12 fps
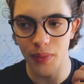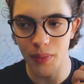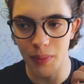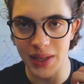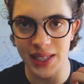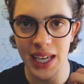
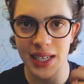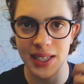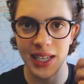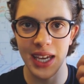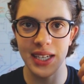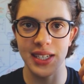mistakes
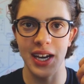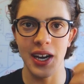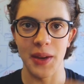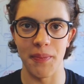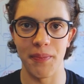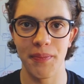take
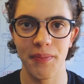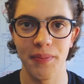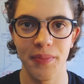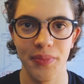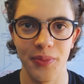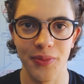time,
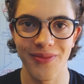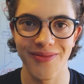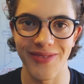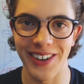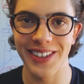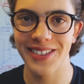
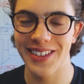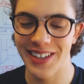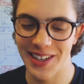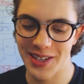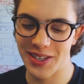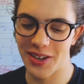right?
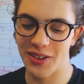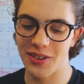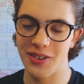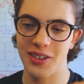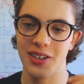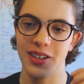So,